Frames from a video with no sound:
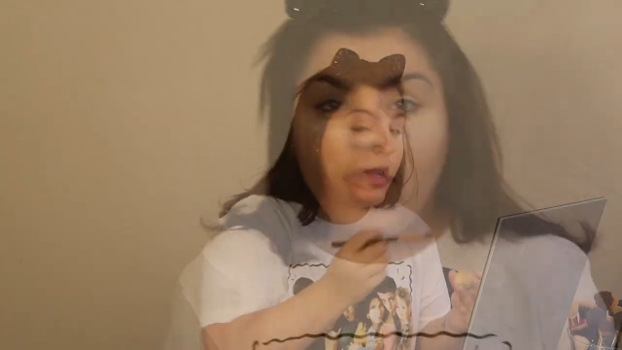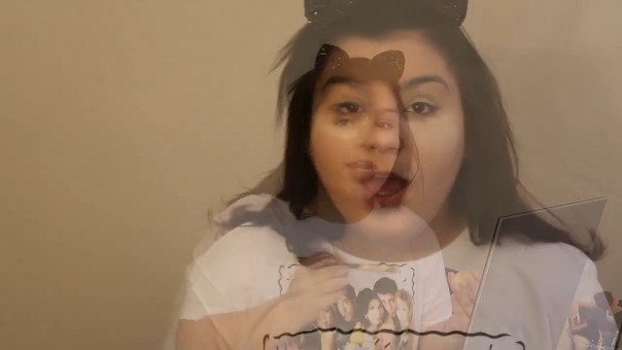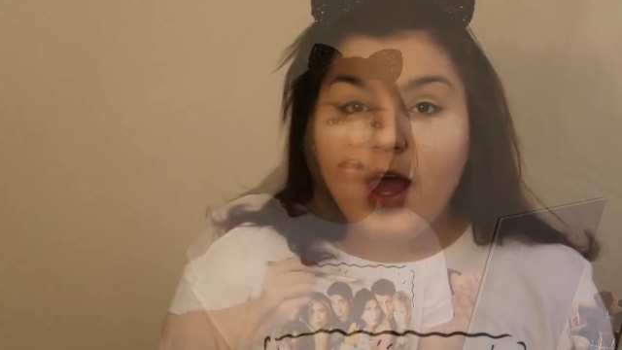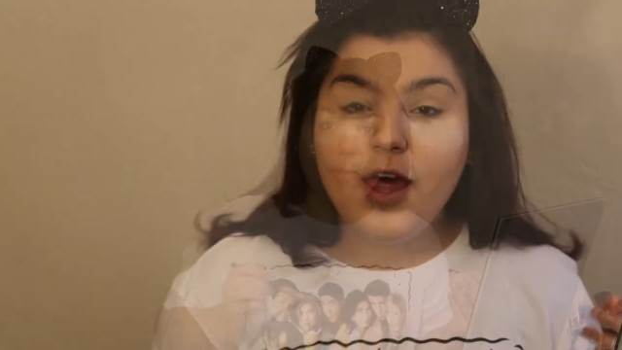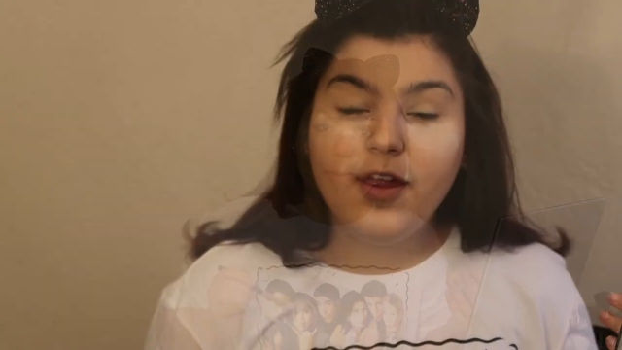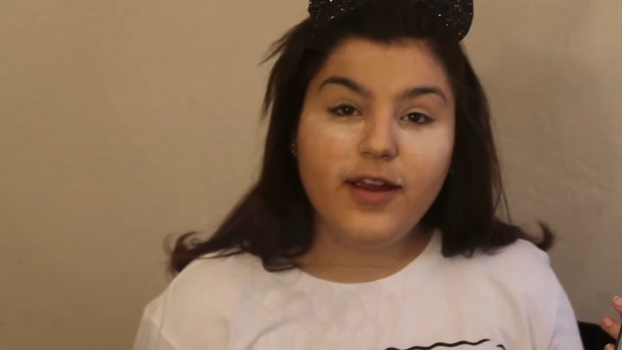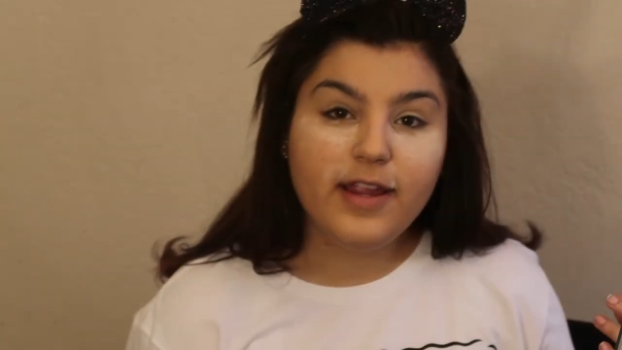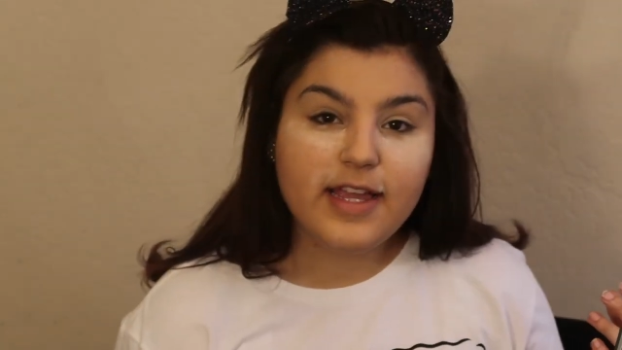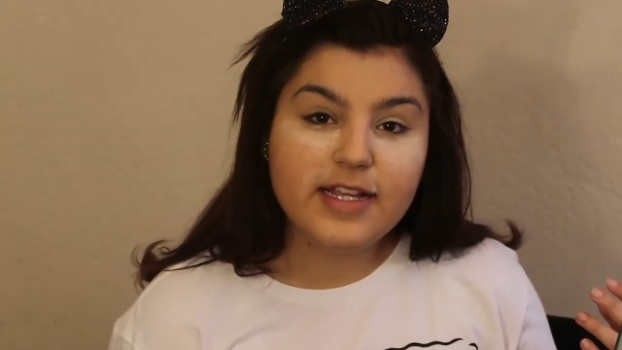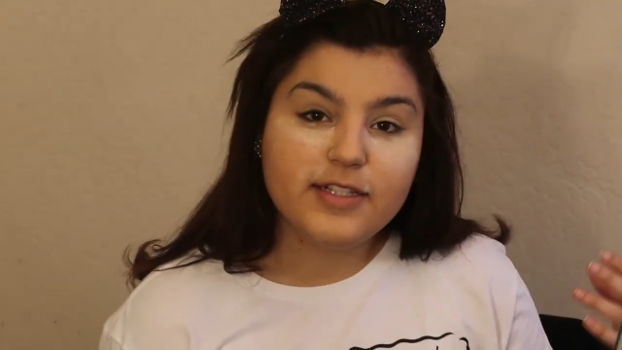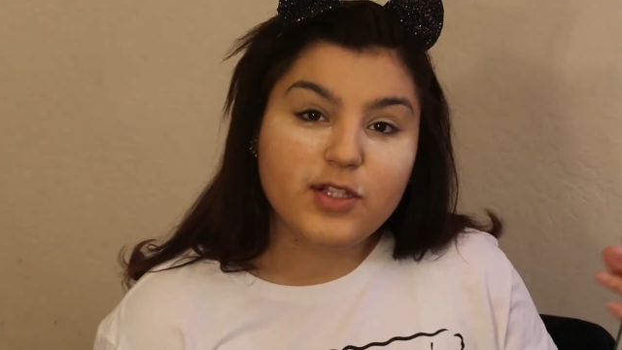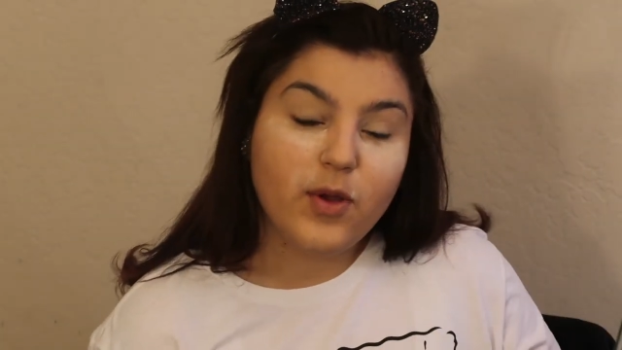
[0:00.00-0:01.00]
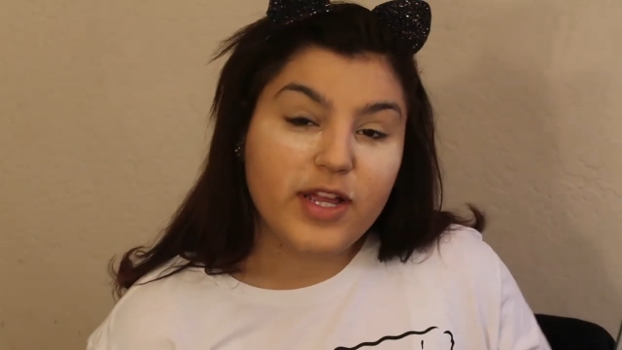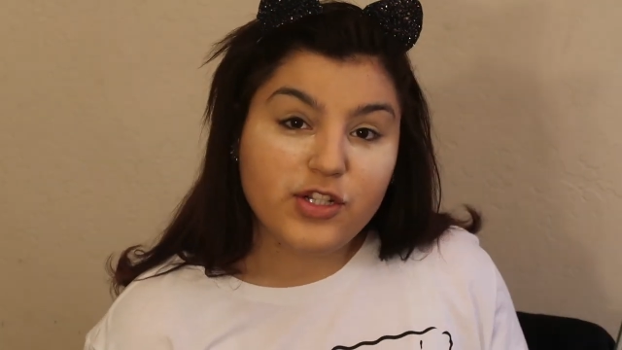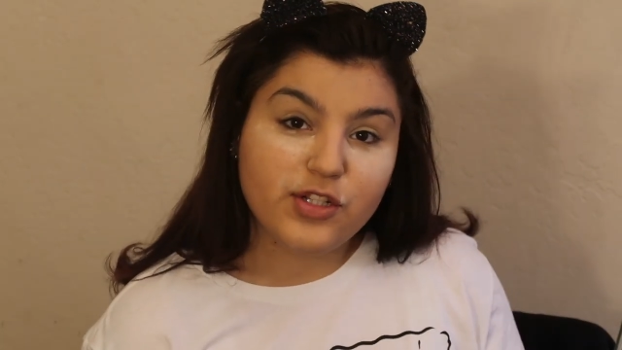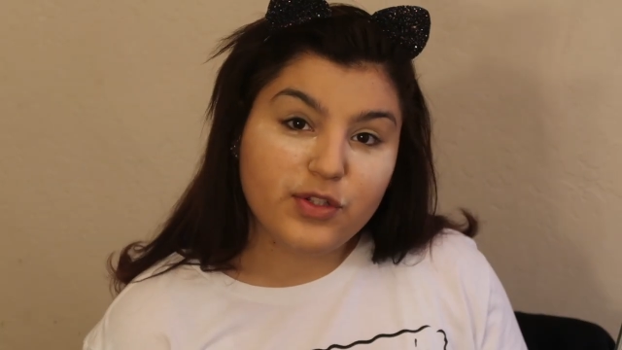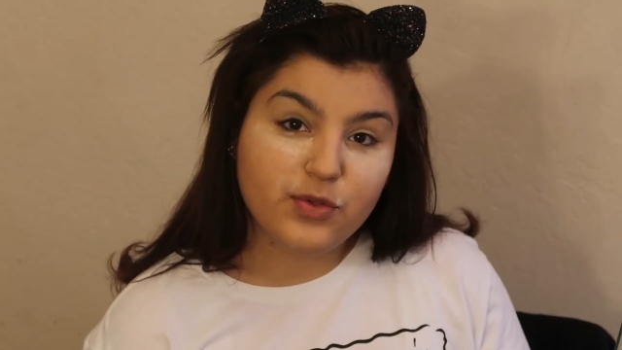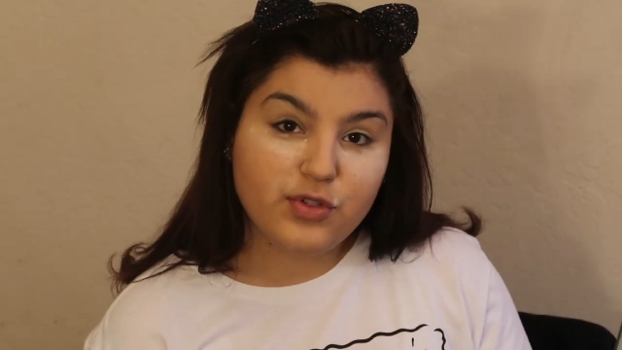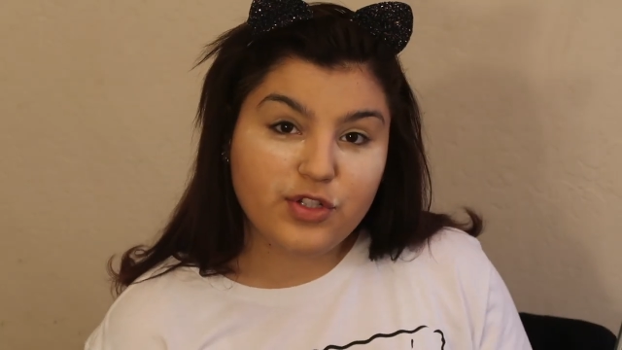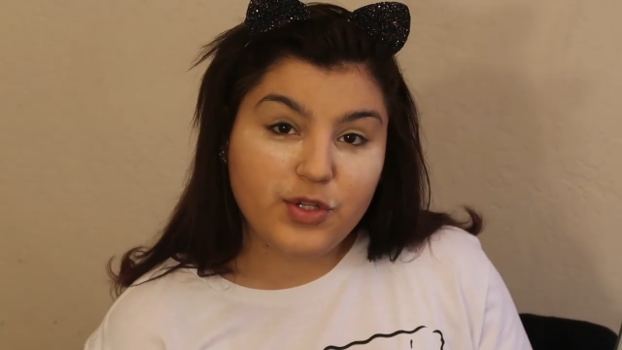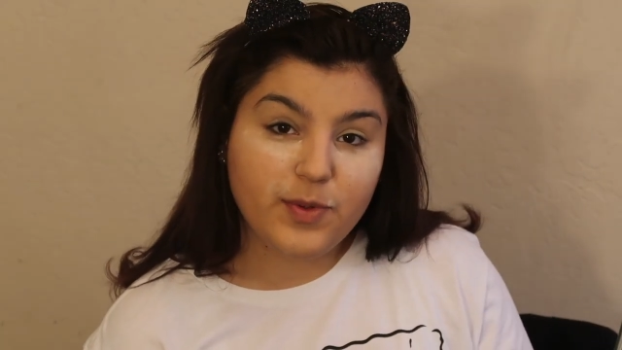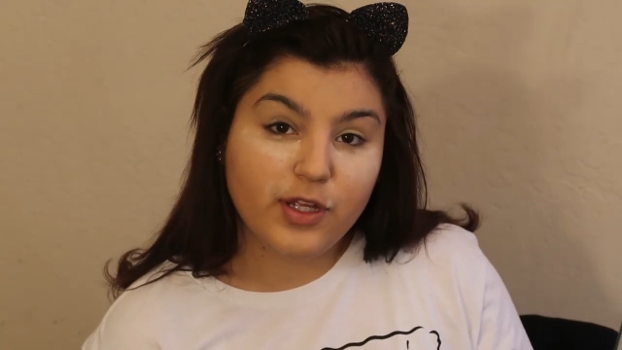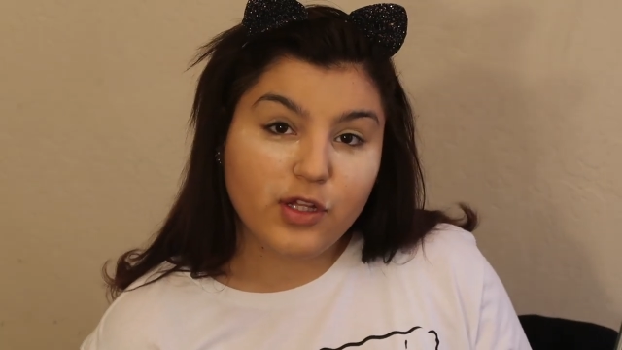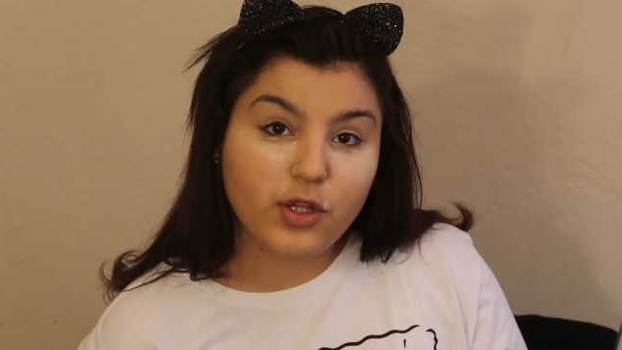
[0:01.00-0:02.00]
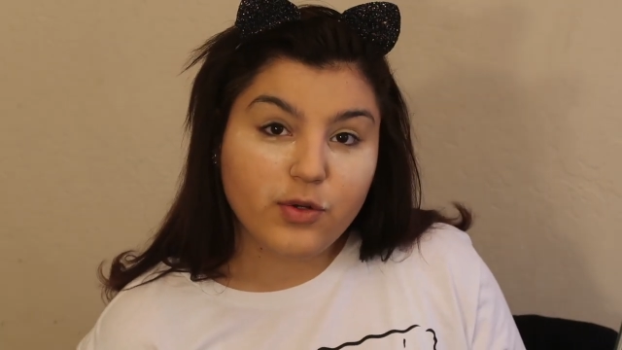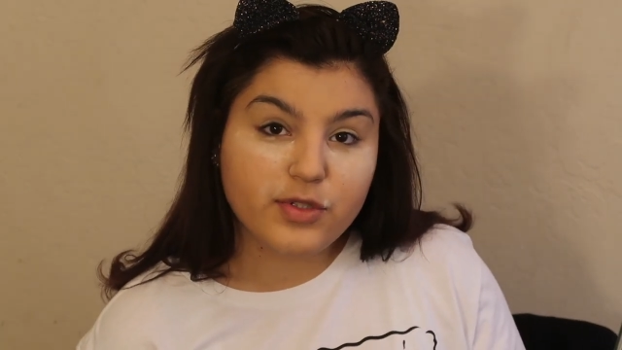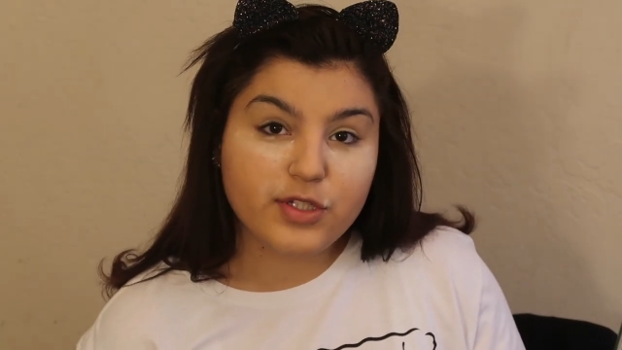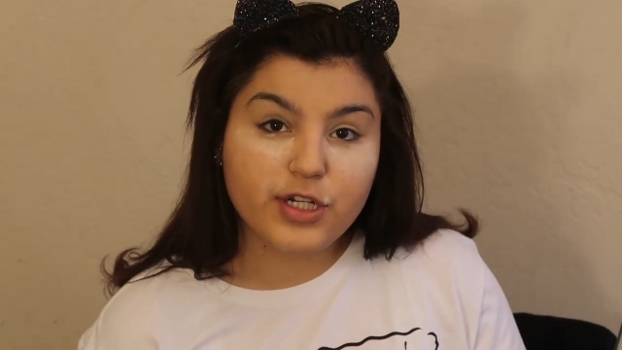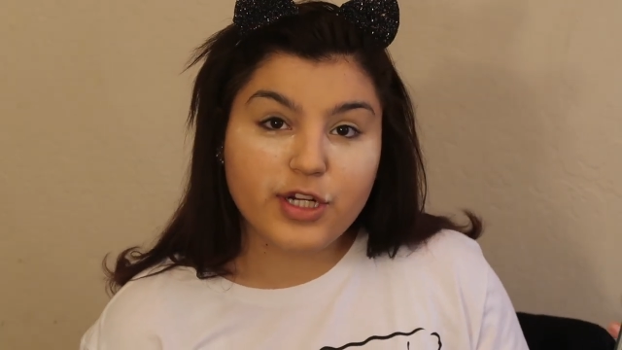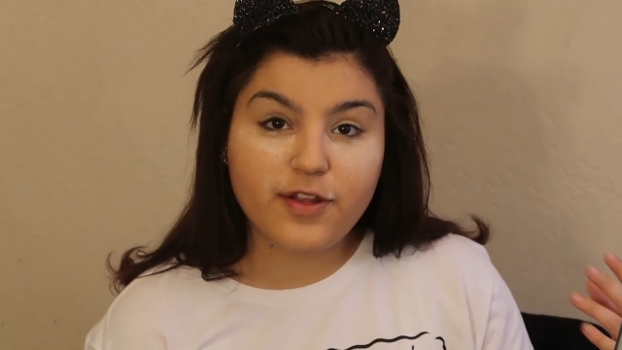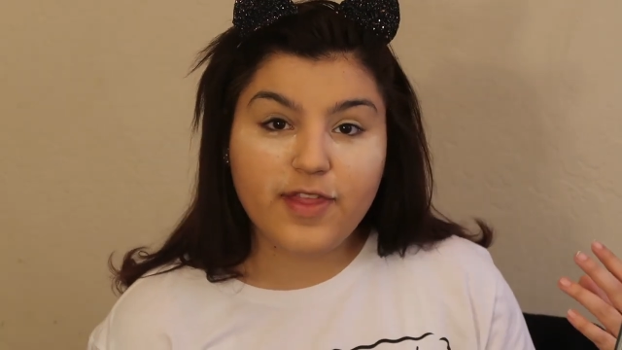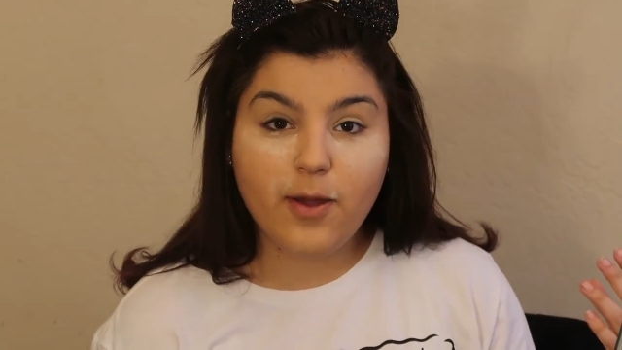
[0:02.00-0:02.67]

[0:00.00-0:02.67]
Alright guys, so I just scooched you in closer,